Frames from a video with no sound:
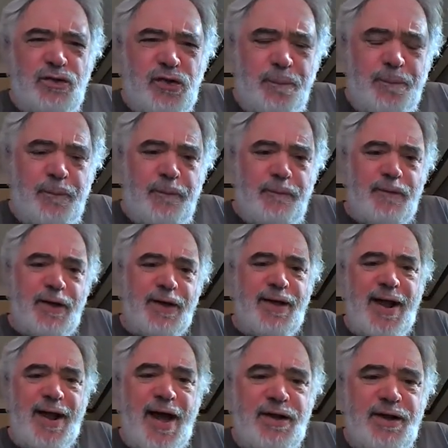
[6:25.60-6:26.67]
So
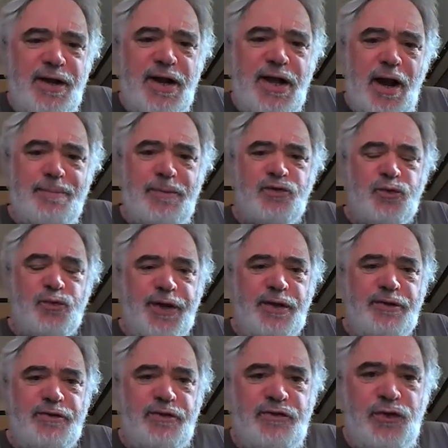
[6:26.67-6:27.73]
again, how did economists
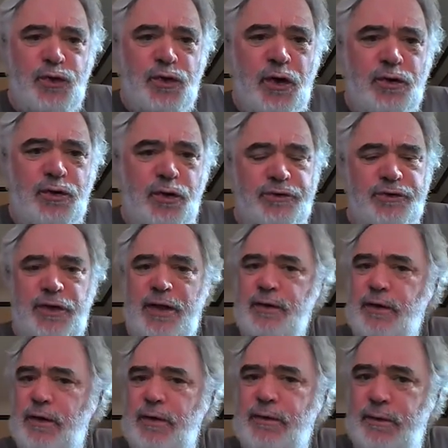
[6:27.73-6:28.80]
reach this new conclusion?
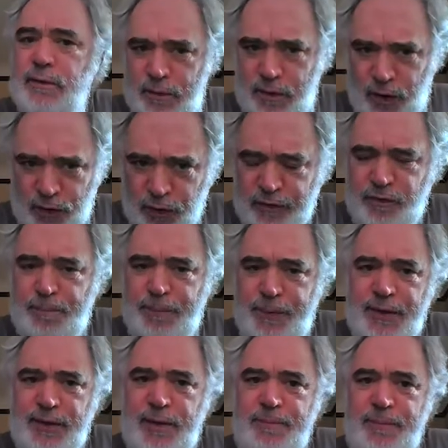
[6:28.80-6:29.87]
That conclusion
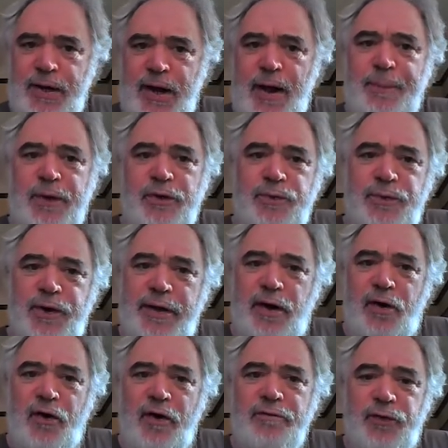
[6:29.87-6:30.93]
being that monopolies were not
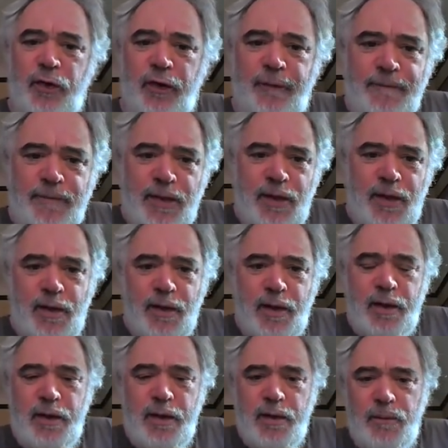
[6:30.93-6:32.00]
harmful.
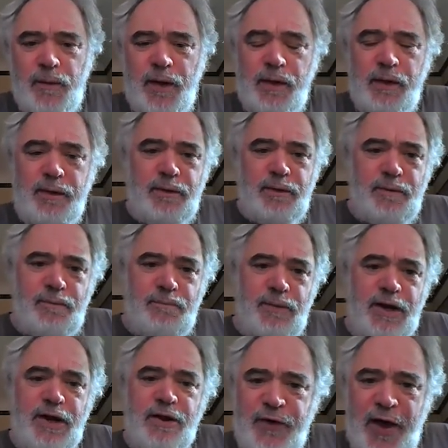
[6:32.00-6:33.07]
Well,
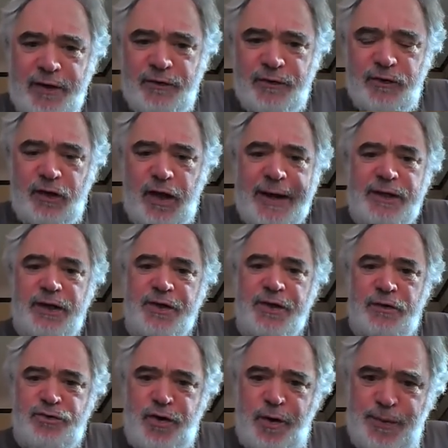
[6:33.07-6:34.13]
many factors likely
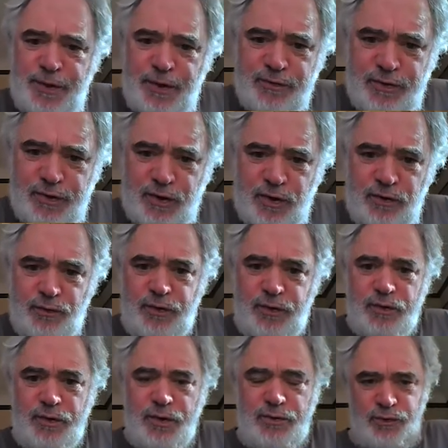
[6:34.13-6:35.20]
contributed to the,
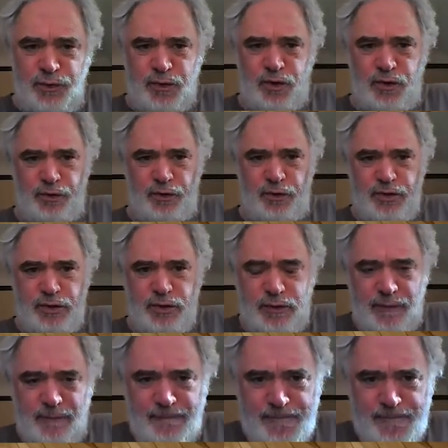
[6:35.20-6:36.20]
this new conclusion.